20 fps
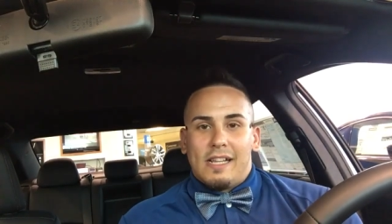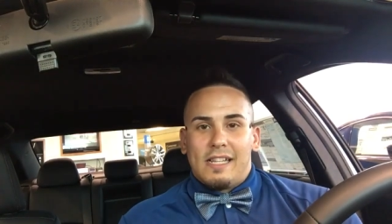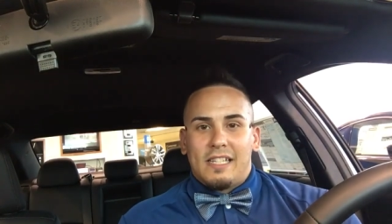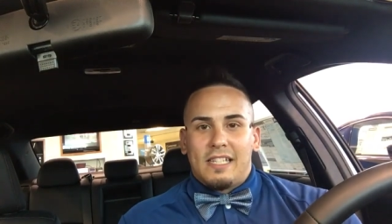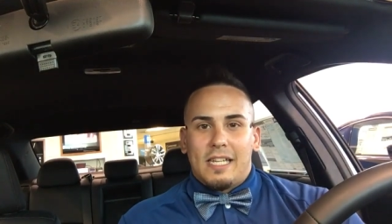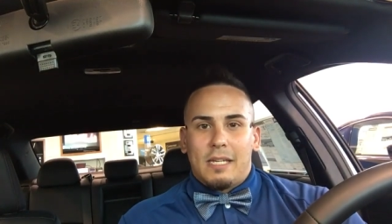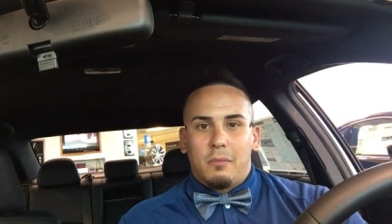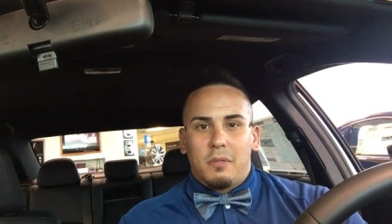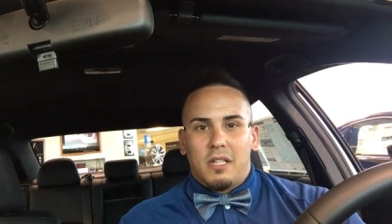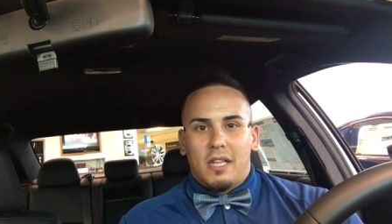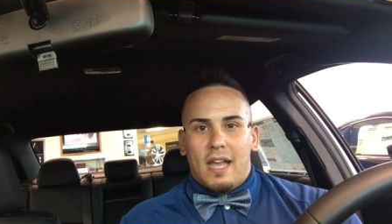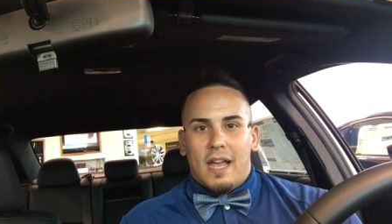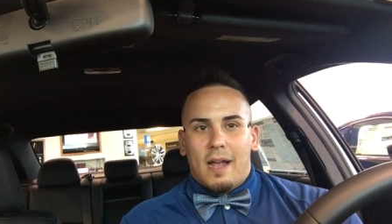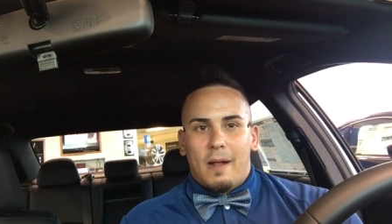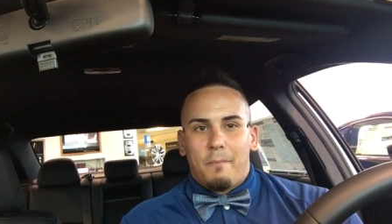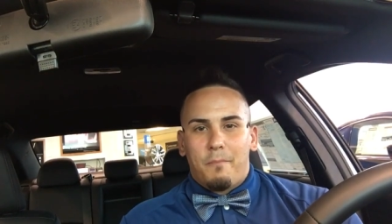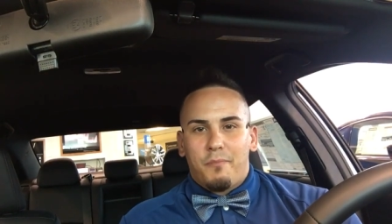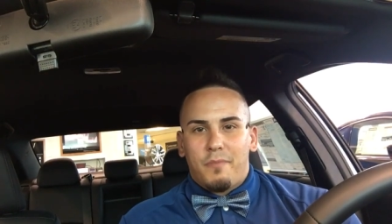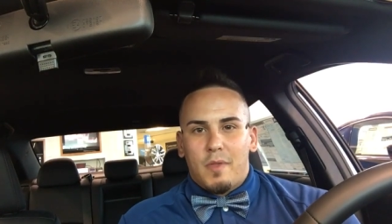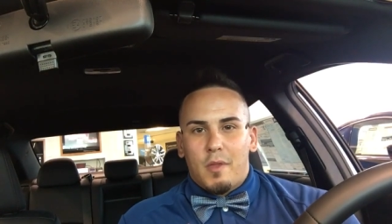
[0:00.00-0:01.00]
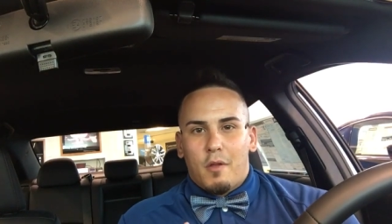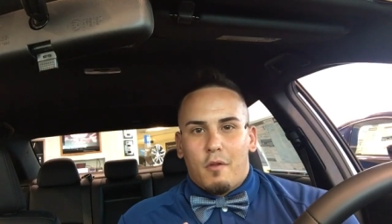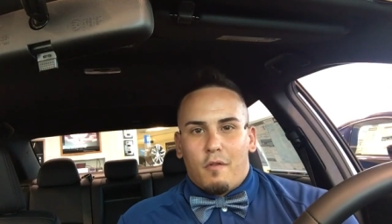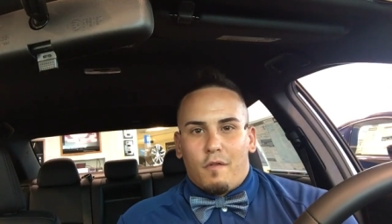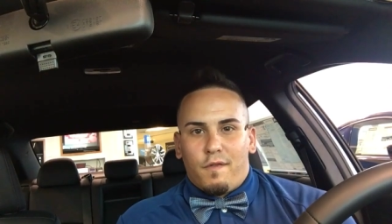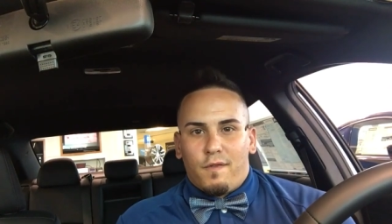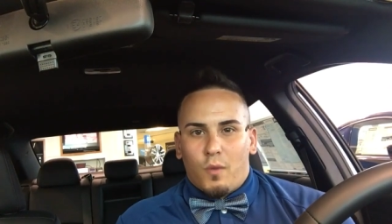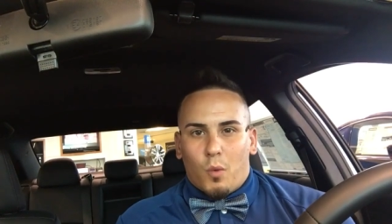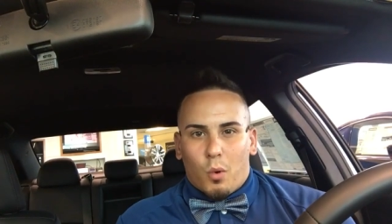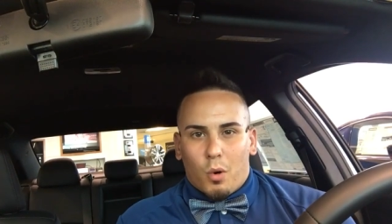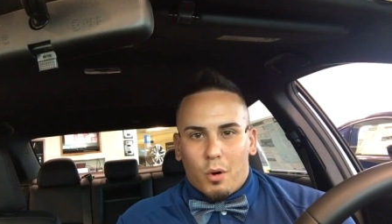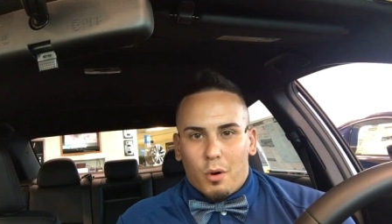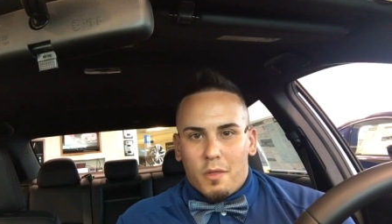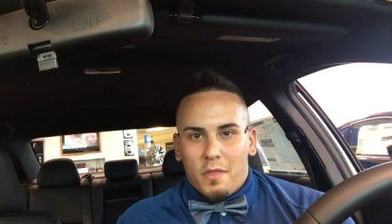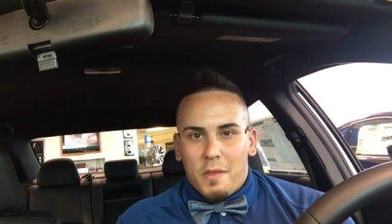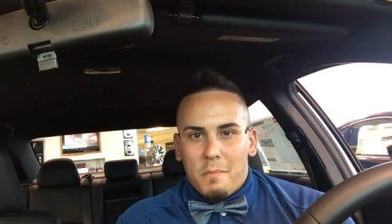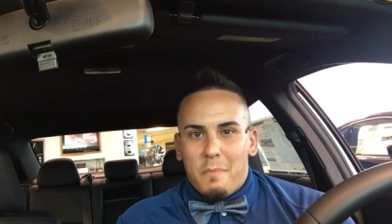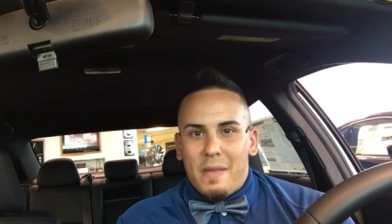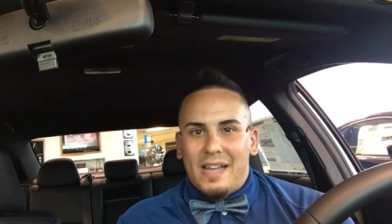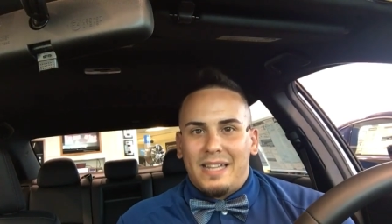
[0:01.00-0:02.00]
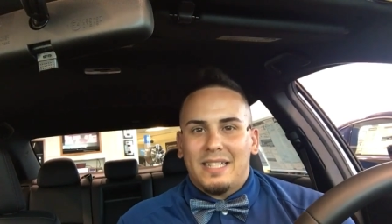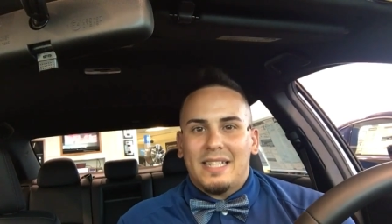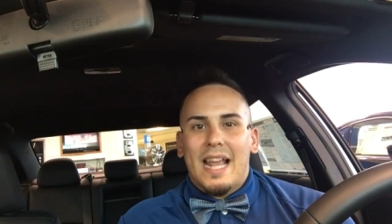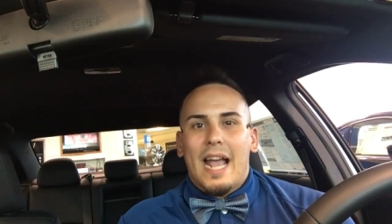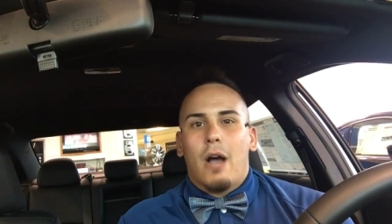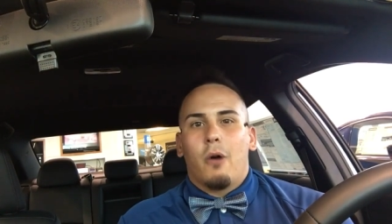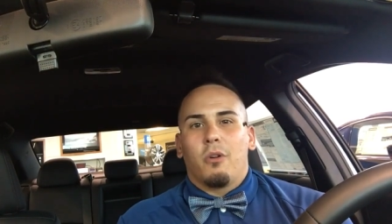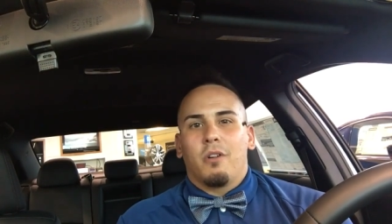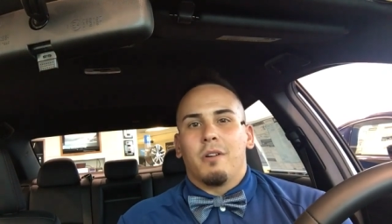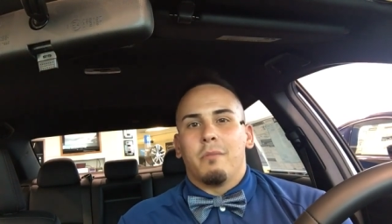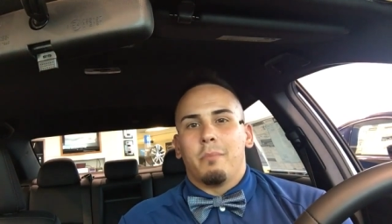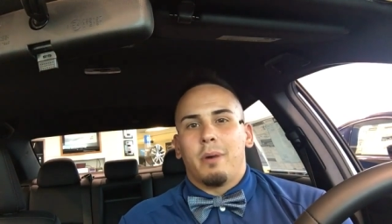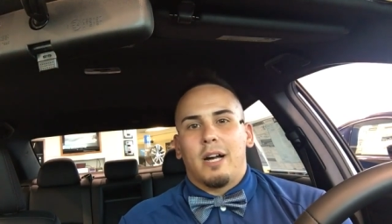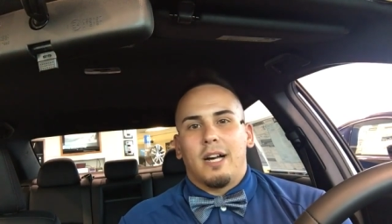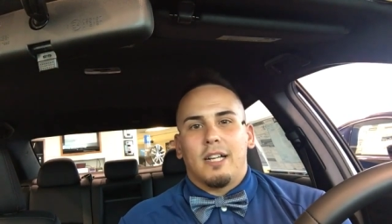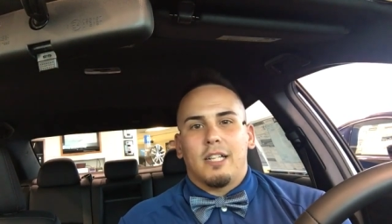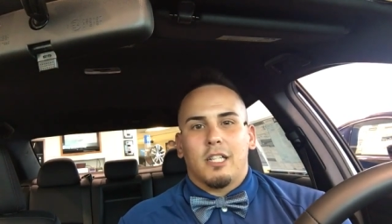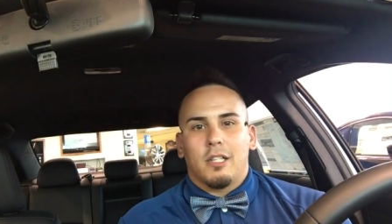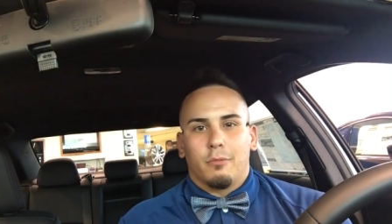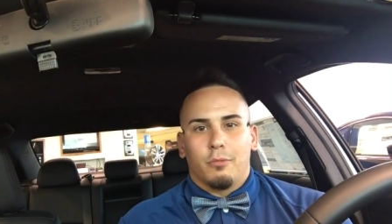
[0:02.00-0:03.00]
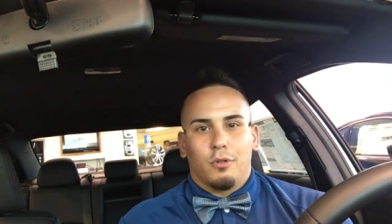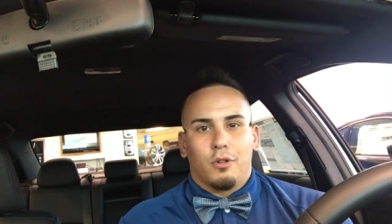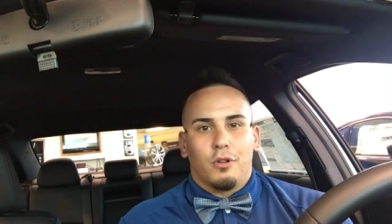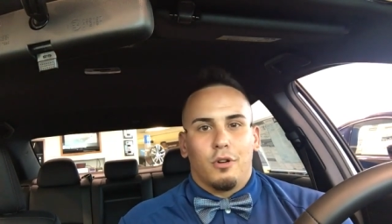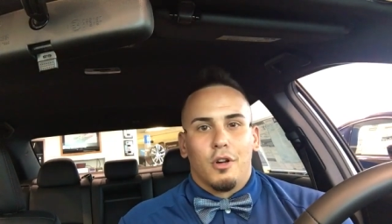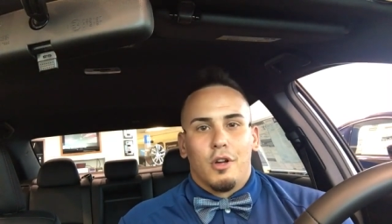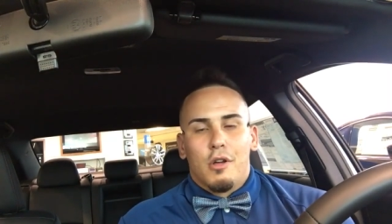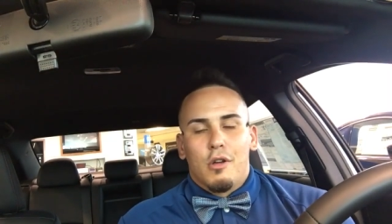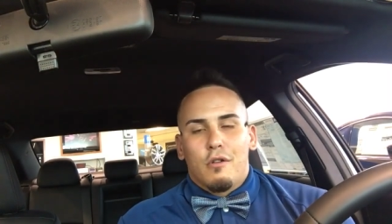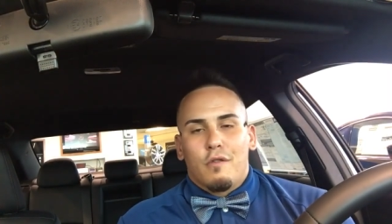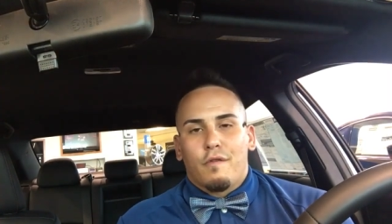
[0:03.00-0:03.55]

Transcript: it seems that for the best outcome possible,